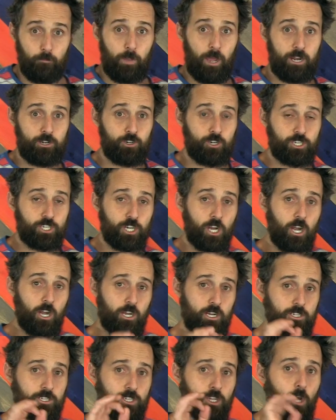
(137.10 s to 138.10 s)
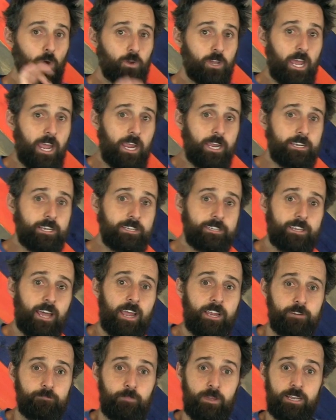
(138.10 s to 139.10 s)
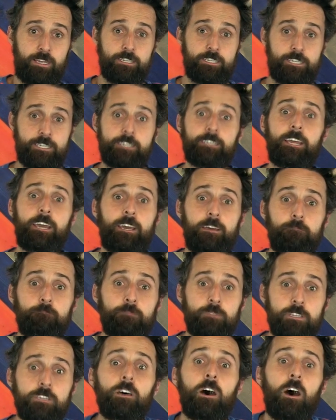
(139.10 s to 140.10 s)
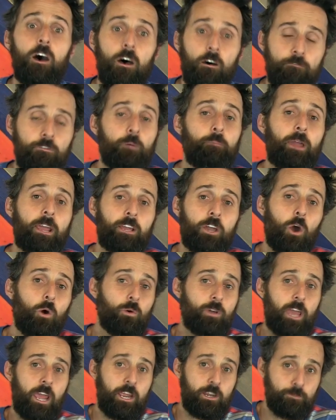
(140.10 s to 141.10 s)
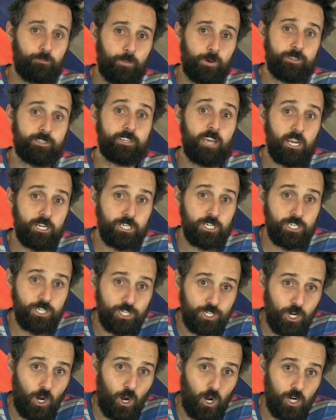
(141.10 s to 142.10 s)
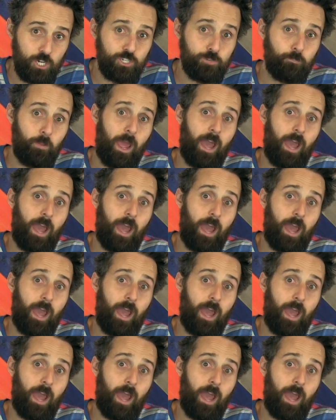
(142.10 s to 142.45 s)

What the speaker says: Patrick Chung's cocaine indictment stems from a cocaine possession charge